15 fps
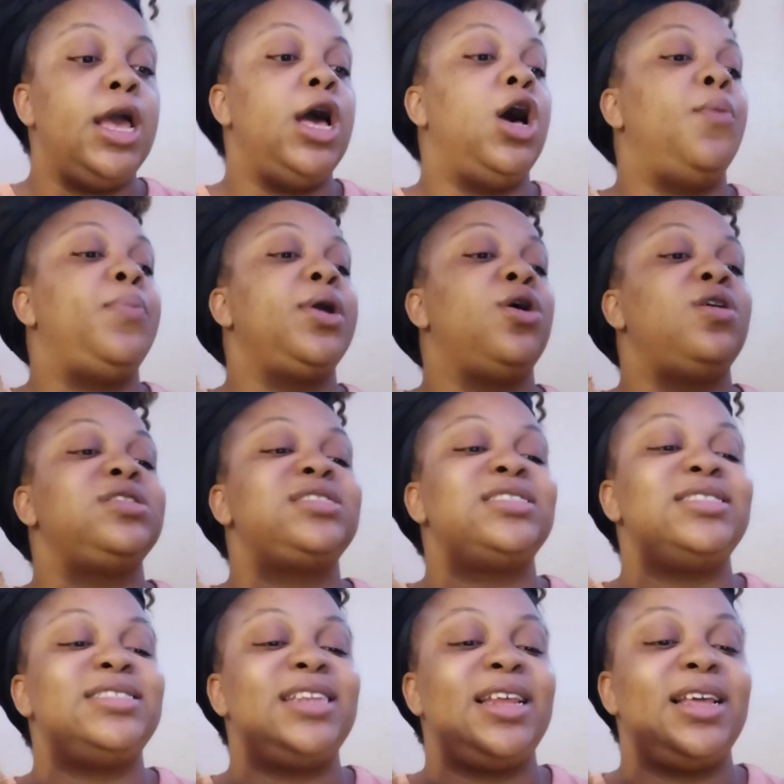helping us
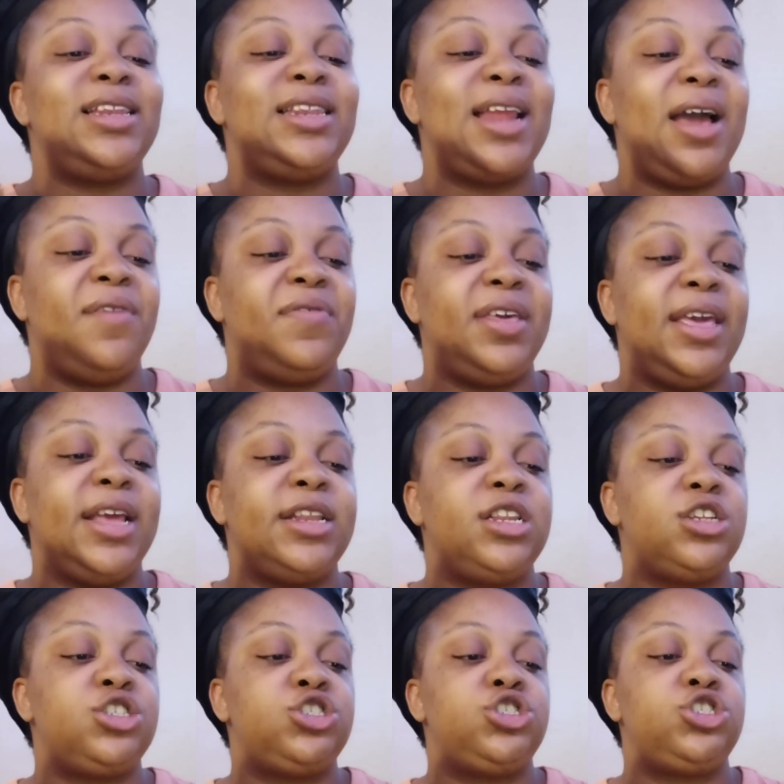navigate
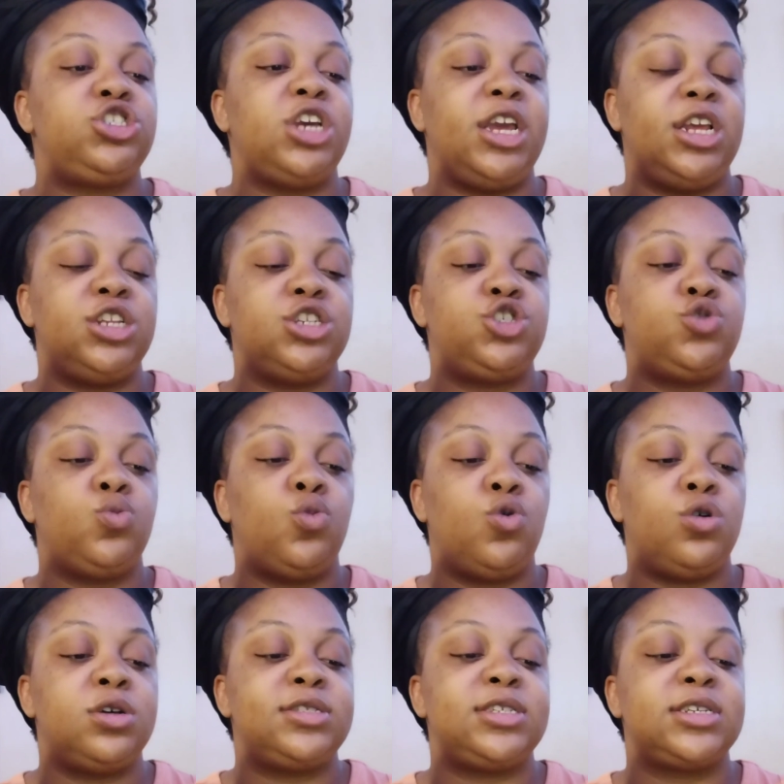change
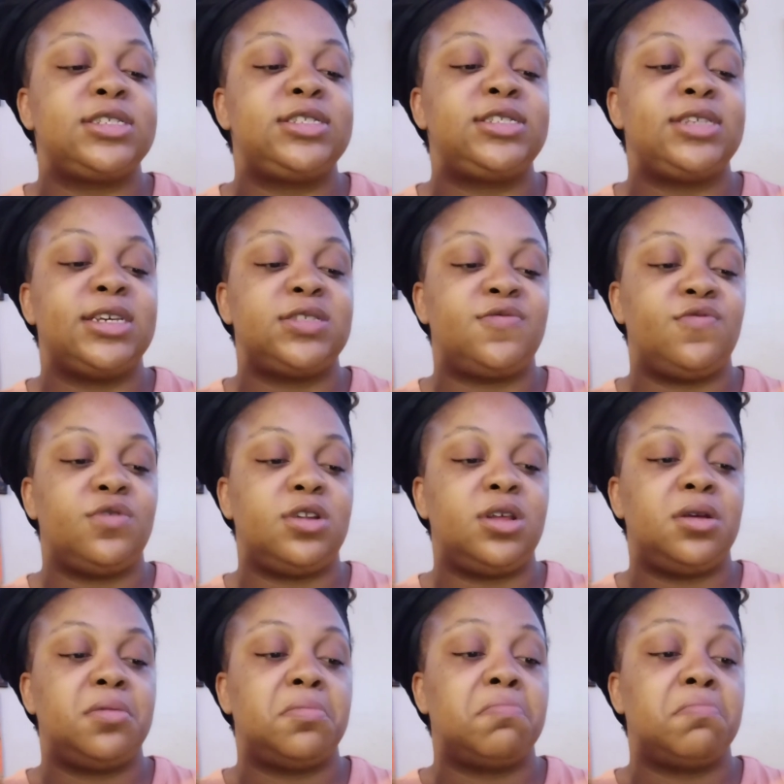more successfully.